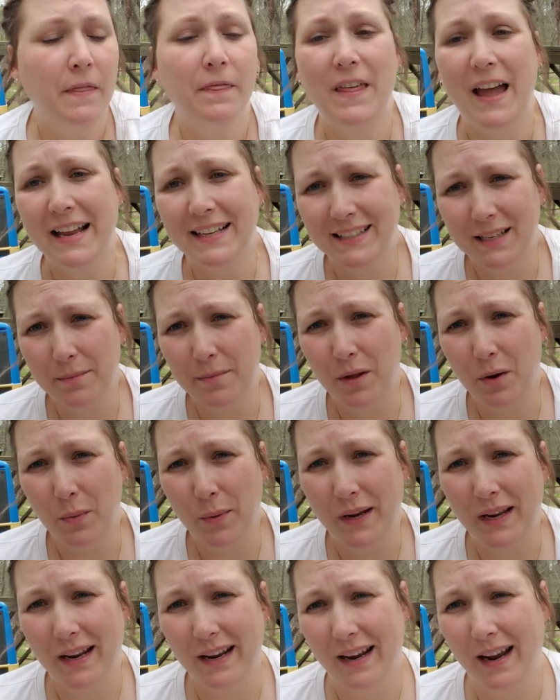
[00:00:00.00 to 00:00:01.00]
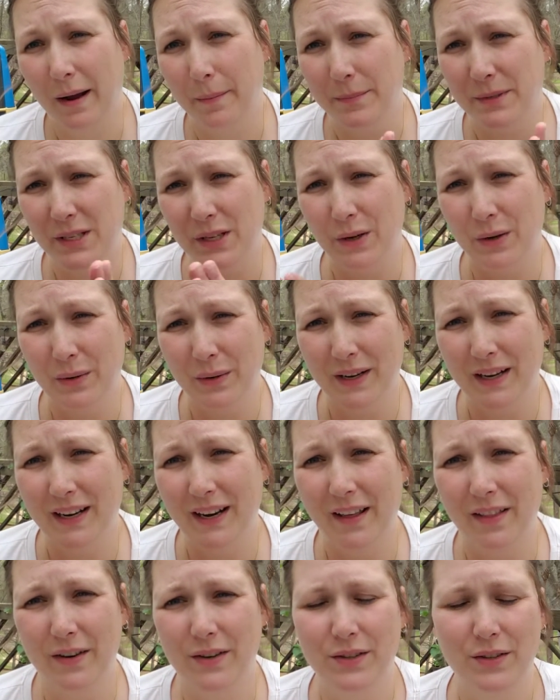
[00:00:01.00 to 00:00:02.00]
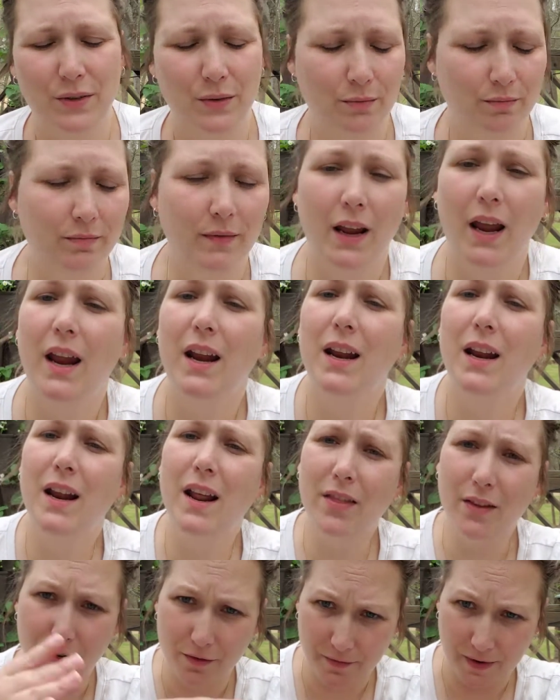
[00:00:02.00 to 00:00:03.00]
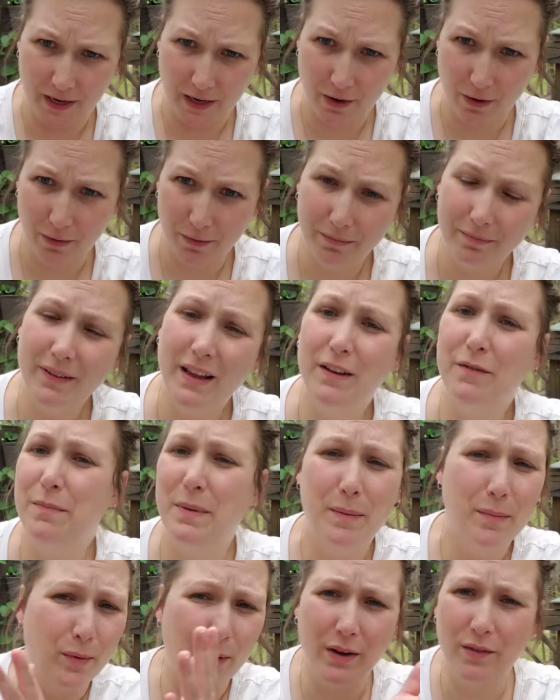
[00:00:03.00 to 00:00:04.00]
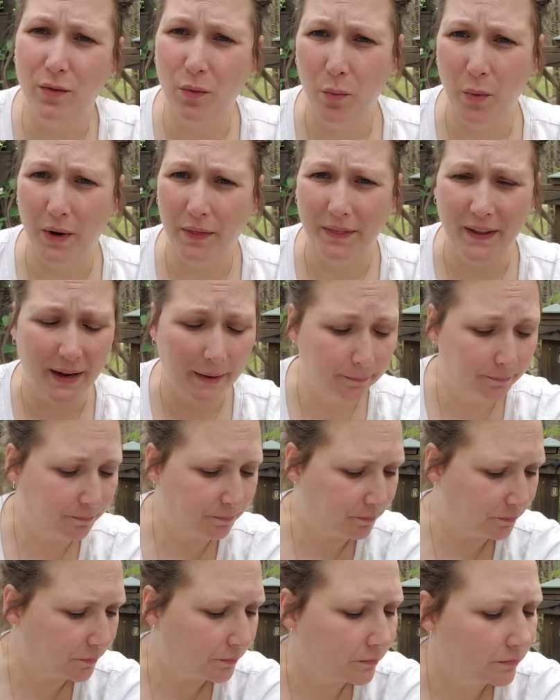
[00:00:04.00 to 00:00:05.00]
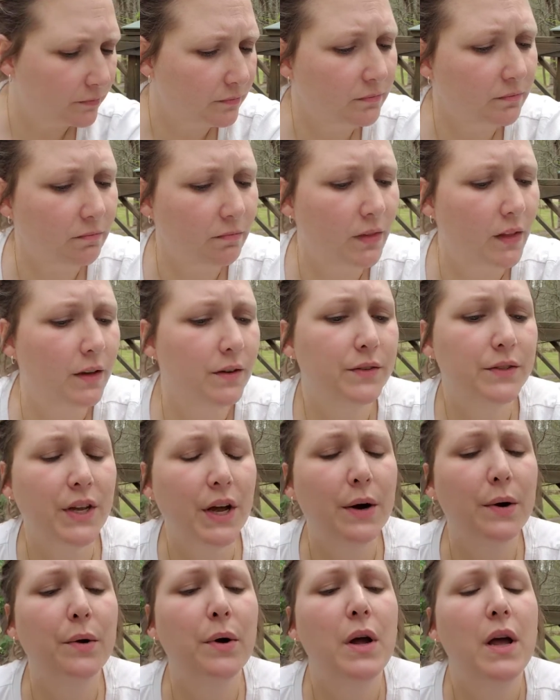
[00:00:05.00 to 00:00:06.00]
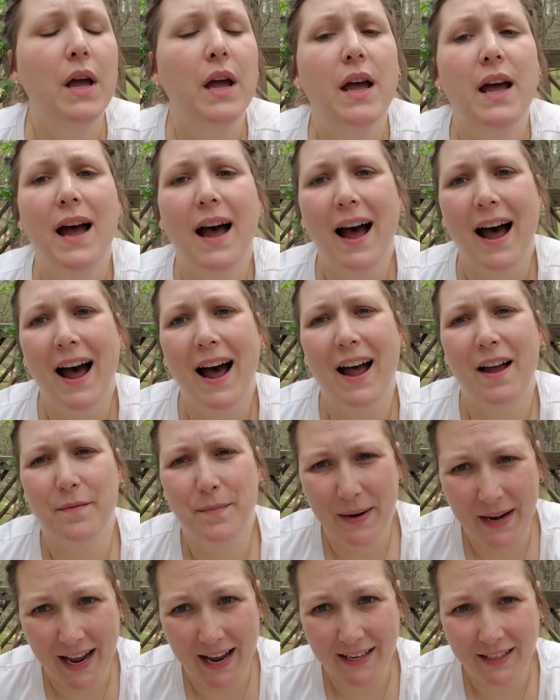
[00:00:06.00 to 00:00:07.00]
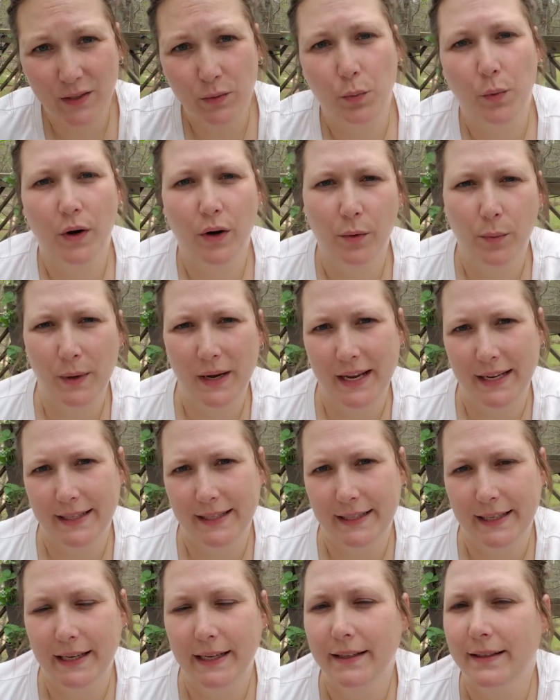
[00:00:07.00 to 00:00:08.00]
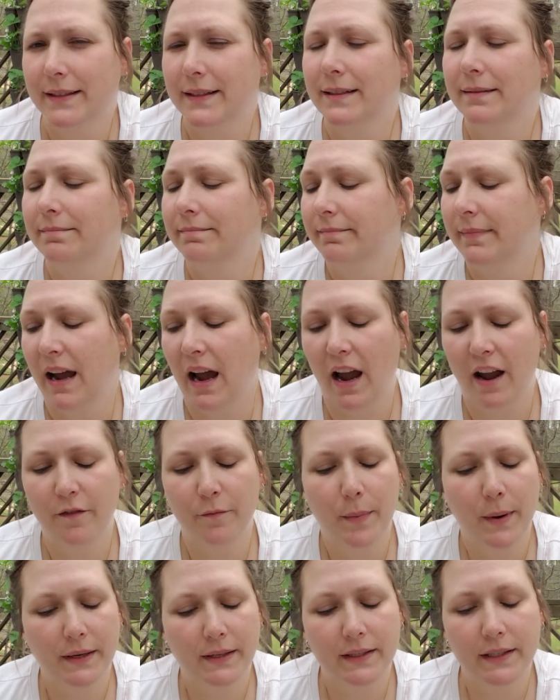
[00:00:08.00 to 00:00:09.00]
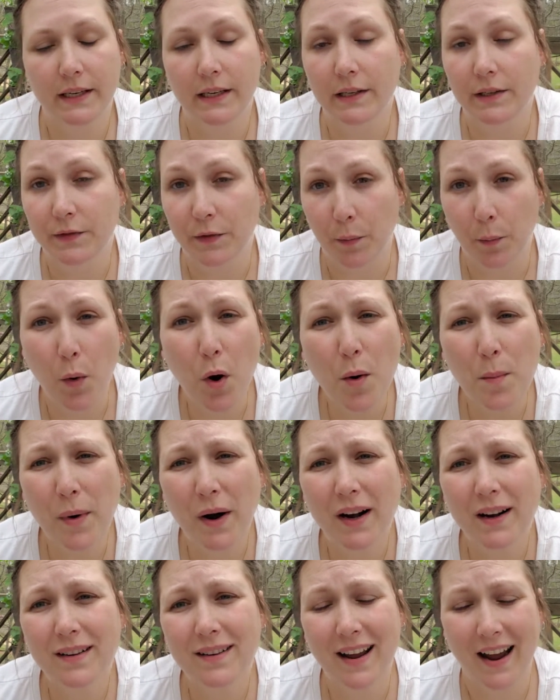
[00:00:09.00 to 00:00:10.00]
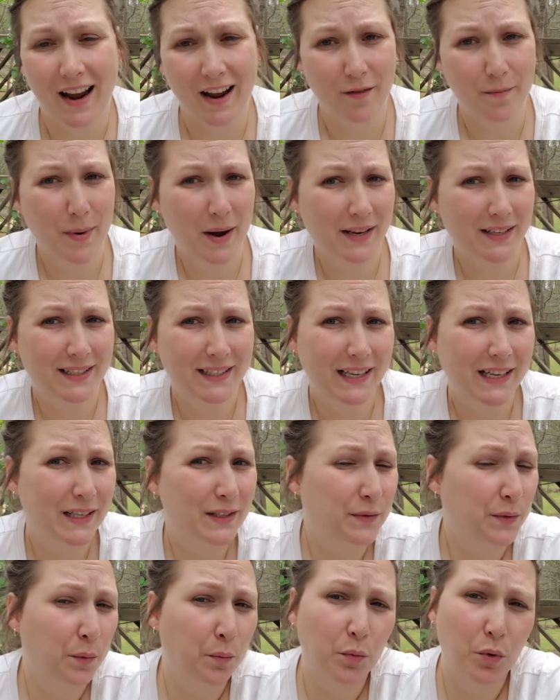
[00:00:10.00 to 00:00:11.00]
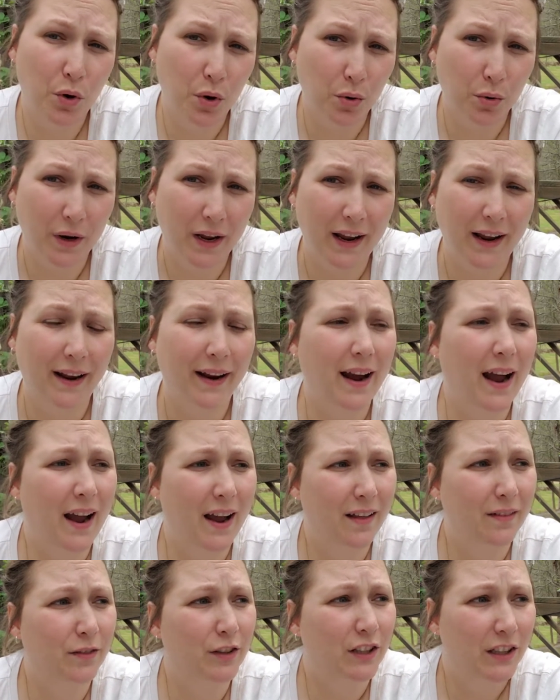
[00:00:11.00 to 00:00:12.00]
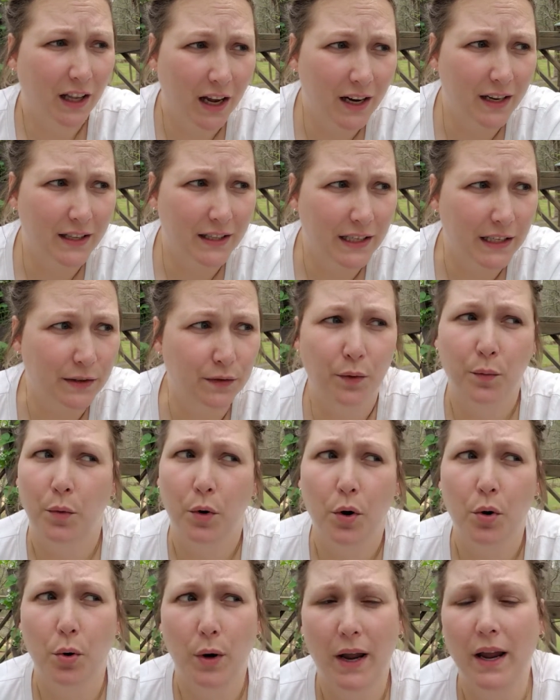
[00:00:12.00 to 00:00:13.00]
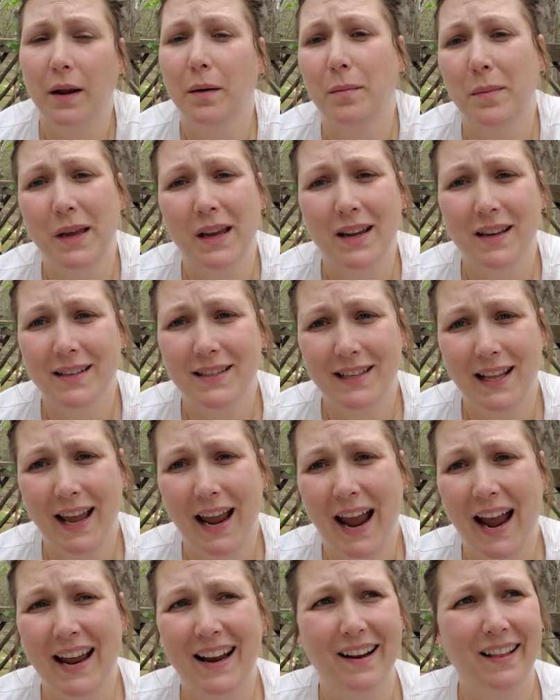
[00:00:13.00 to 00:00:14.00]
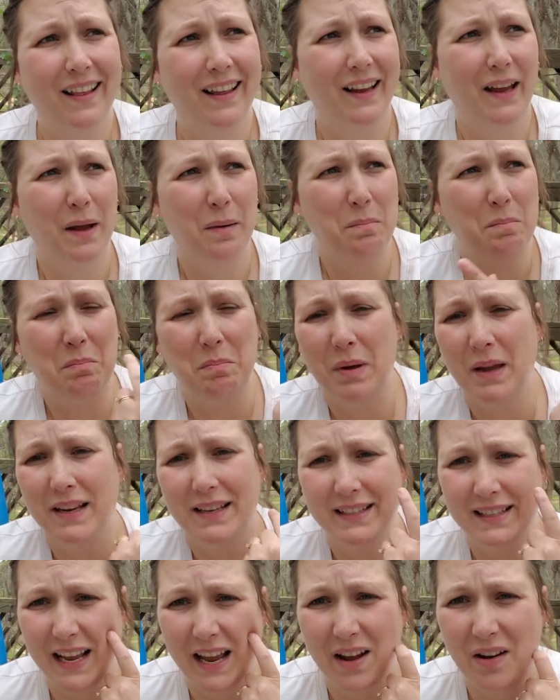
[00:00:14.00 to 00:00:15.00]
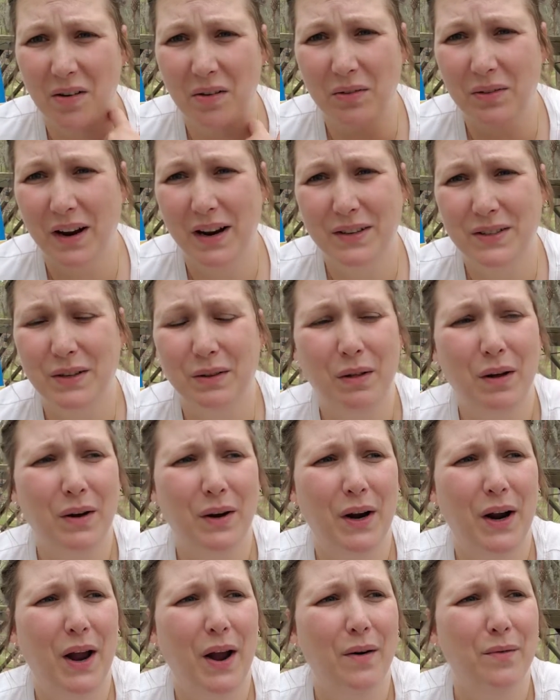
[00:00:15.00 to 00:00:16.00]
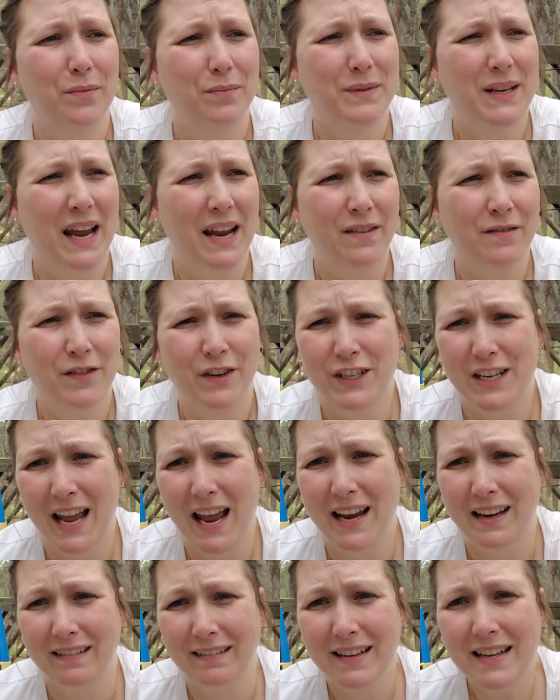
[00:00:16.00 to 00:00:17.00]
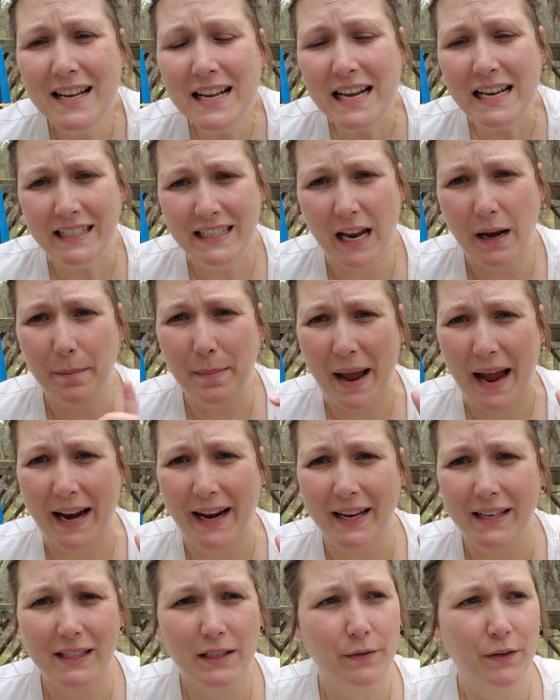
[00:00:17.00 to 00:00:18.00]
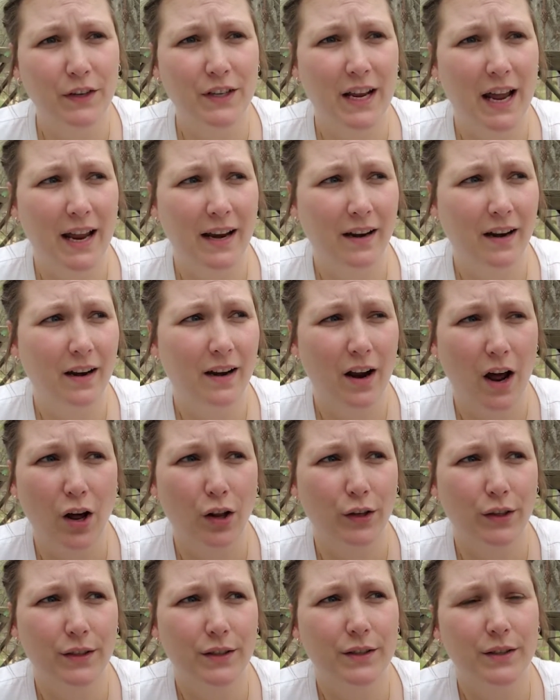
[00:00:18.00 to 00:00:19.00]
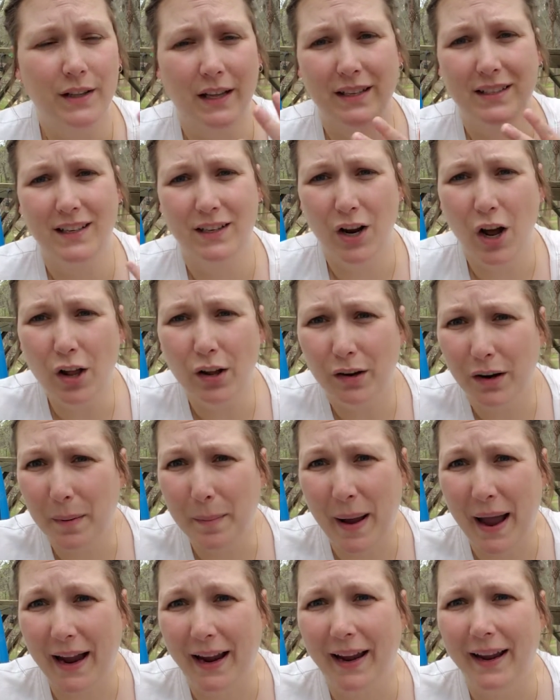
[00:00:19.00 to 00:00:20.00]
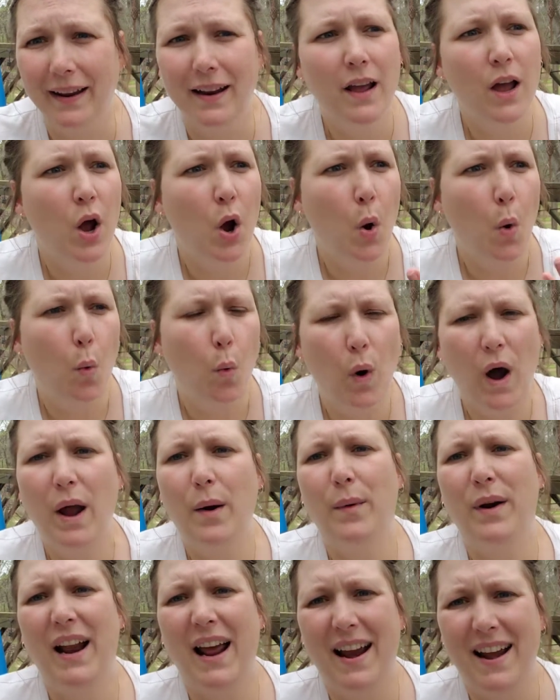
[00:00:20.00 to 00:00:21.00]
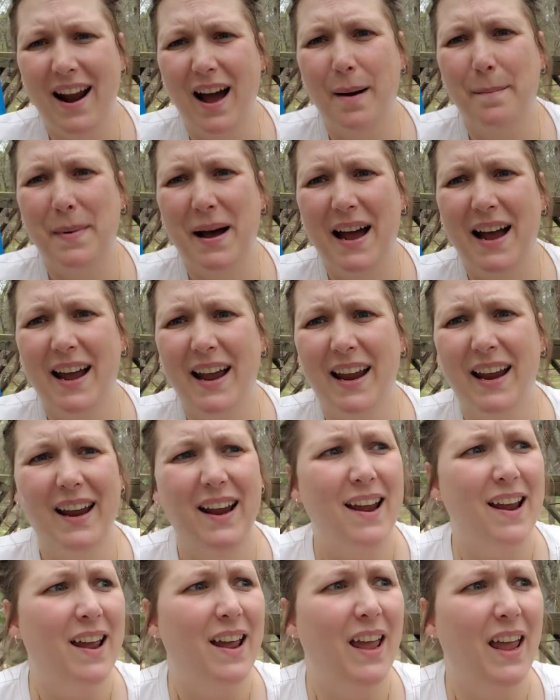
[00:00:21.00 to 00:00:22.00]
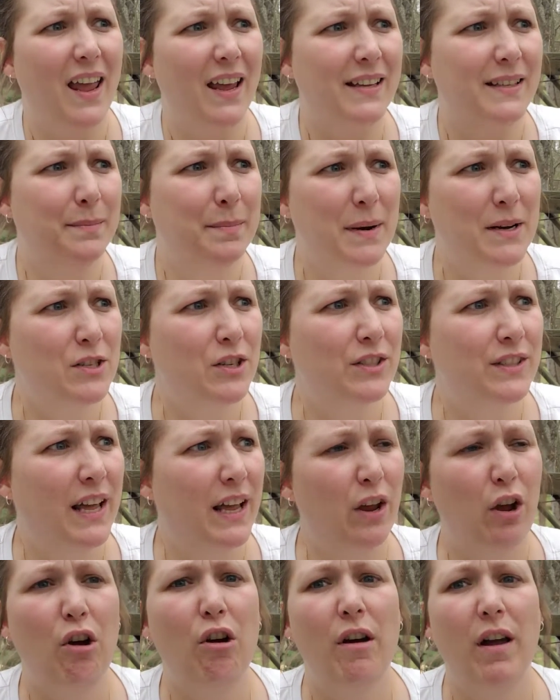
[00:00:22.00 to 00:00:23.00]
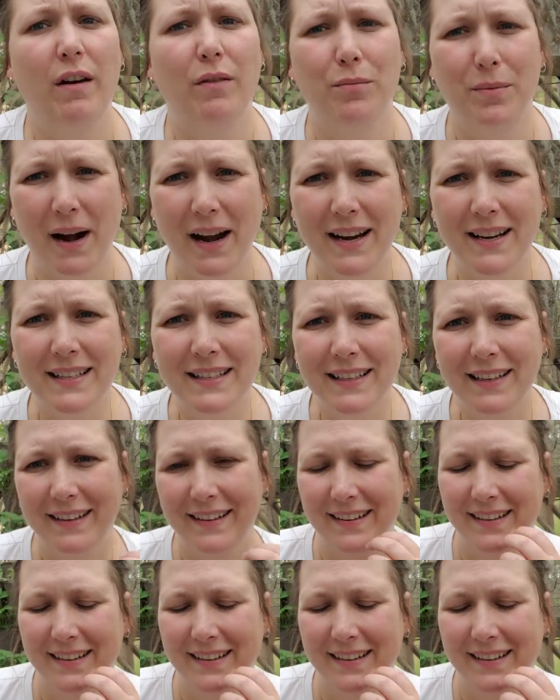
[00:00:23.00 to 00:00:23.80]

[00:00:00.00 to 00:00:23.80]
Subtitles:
That's something we can come to in another video, if people even want that. So I've been asked, where do we get seeds? I've bought seeds from Walmart. I have bought seeds from Rural King. I have a lot of seeds from Rural King because they had a big sale not too long ago. 10 for 10. 10 packets for $10. That's $1 a packet. Why would I not buy as much as I could, right?